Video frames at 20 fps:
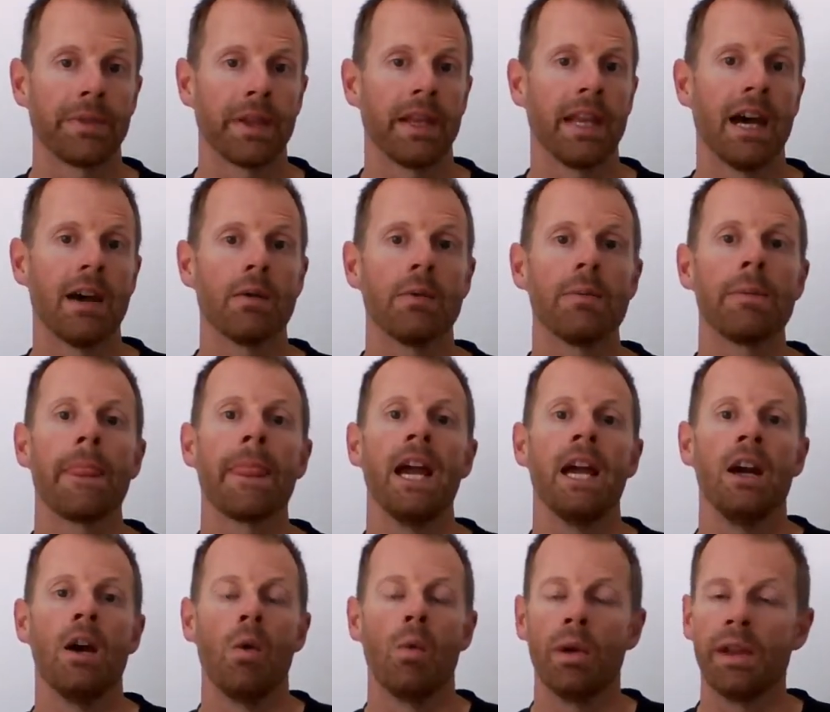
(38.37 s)
Now,
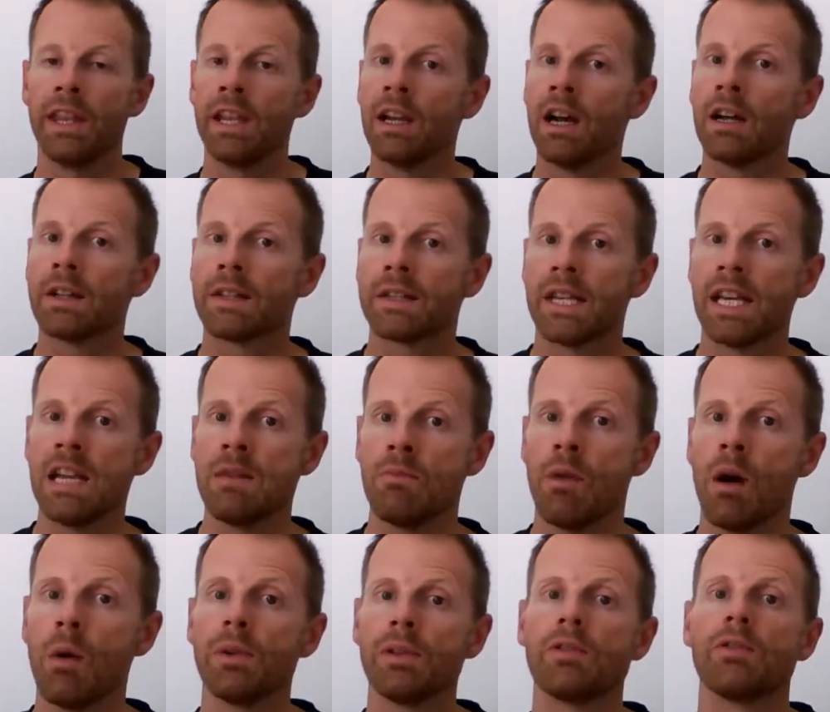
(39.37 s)
within our team,
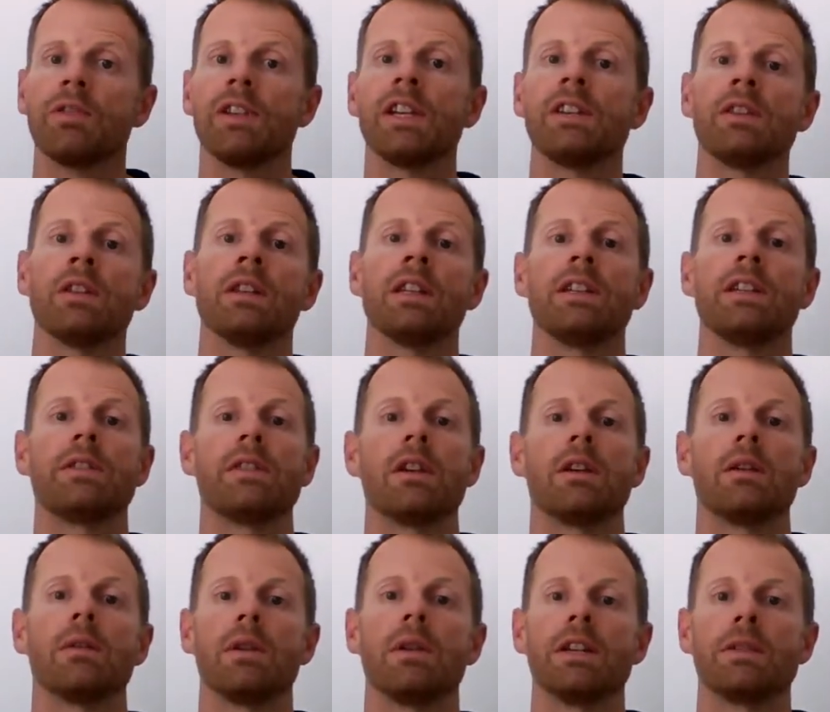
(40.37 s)
what we traditionally
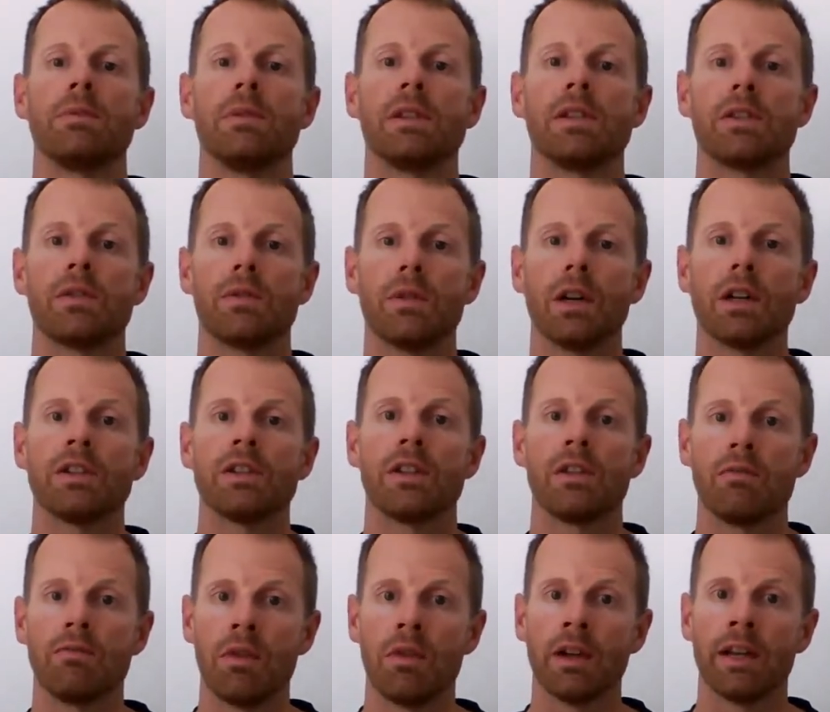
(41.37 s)
do is we structure
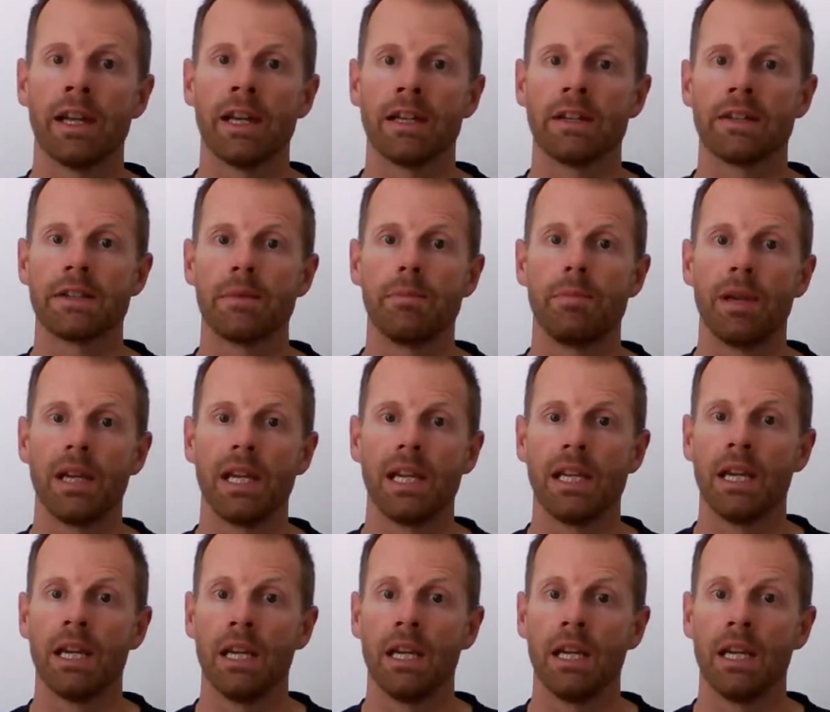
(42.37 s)
the running to be